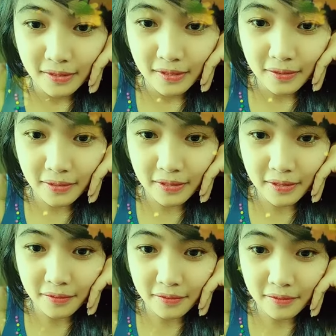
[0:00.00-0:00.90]
Create a room
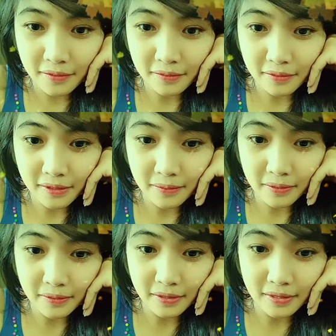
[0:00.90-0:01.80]
to invite
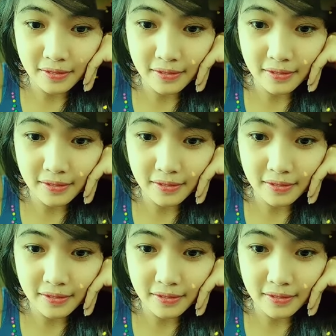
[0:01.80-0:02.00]
breadcast.